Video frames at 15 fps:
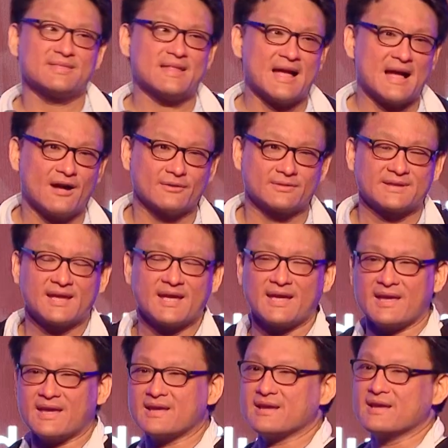now
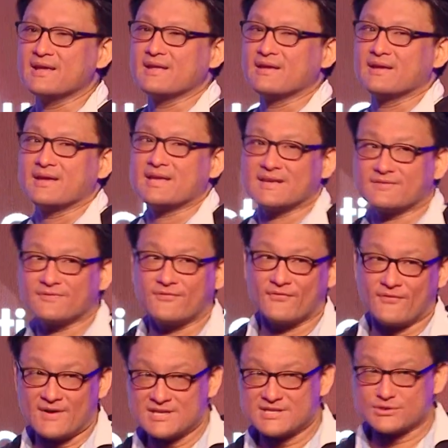take his
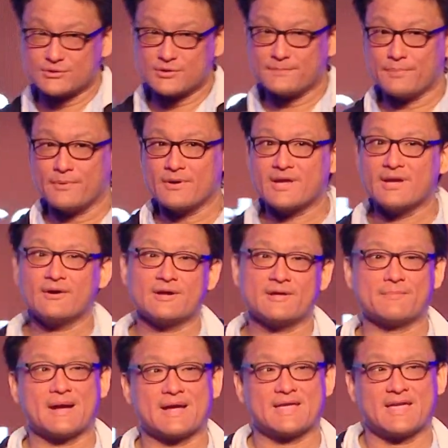first triple kill in
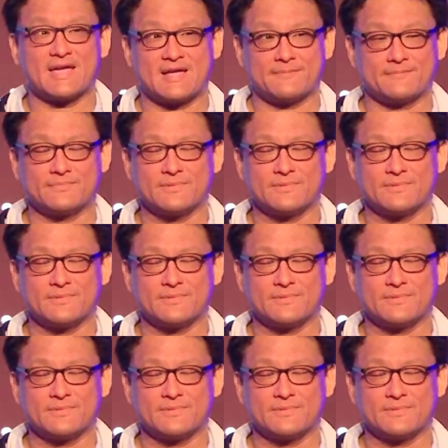my game,